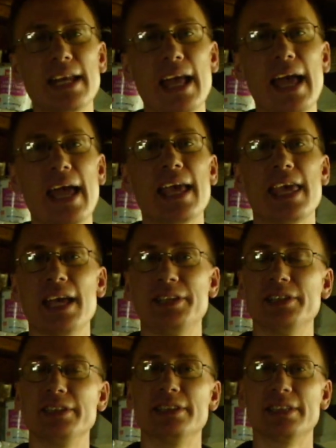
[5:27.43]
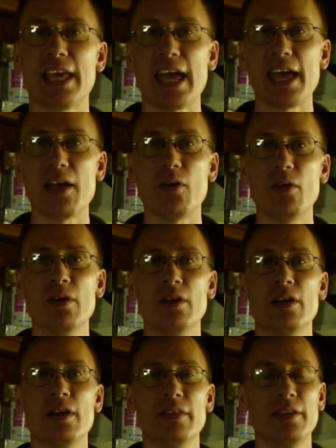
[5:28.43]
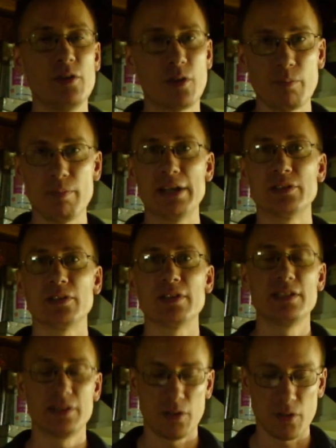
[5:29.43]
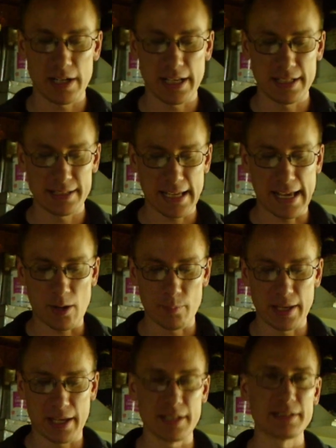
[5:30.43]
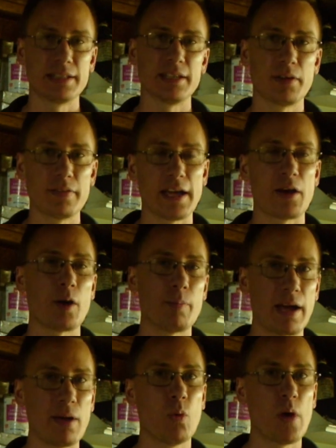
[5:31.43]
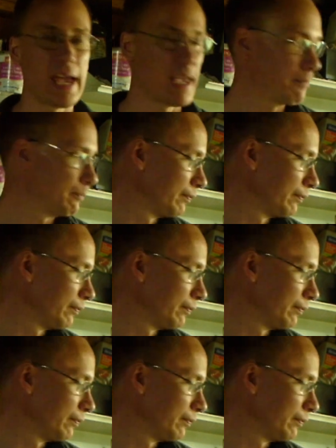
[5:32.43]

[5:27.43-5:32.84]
a kitchen scale that you can measure these ingredients out, because they are by weight.